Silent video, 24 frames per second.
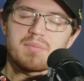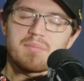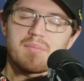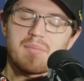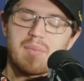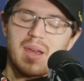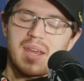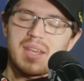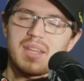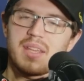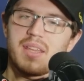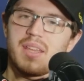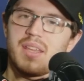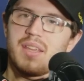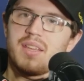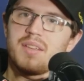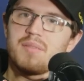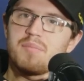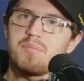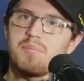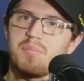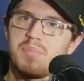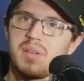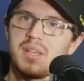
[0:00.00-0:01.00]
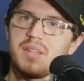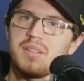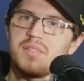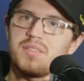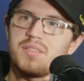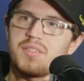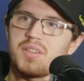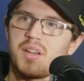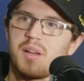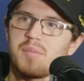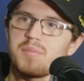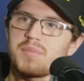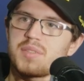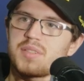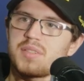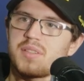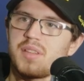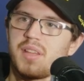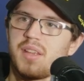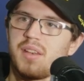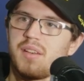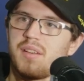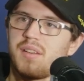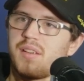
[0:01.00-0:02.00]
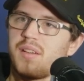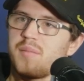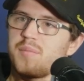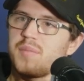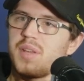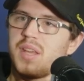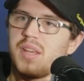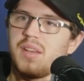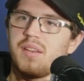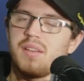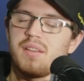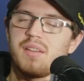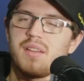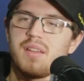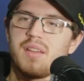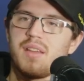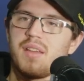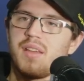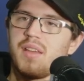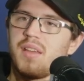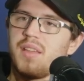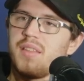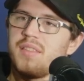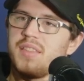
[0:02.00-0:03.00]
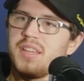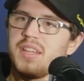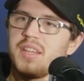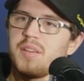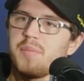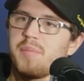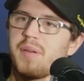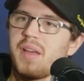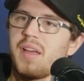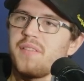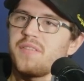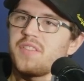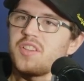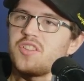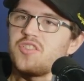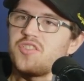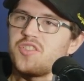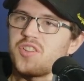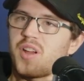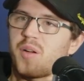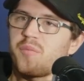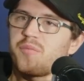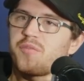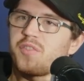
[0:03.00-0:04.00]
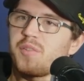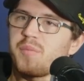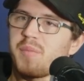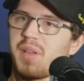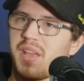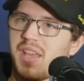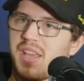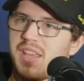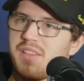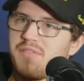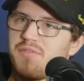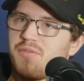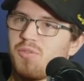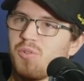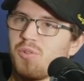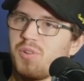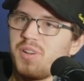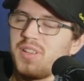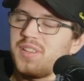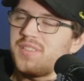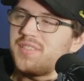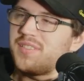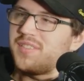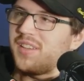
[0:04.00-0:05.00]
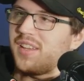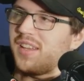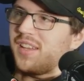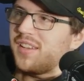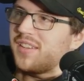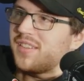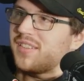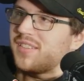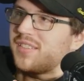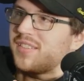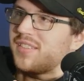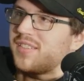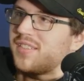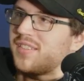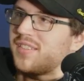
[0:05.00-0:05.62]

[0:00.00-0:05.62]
making big jumps then. I mean, think about the jump from E46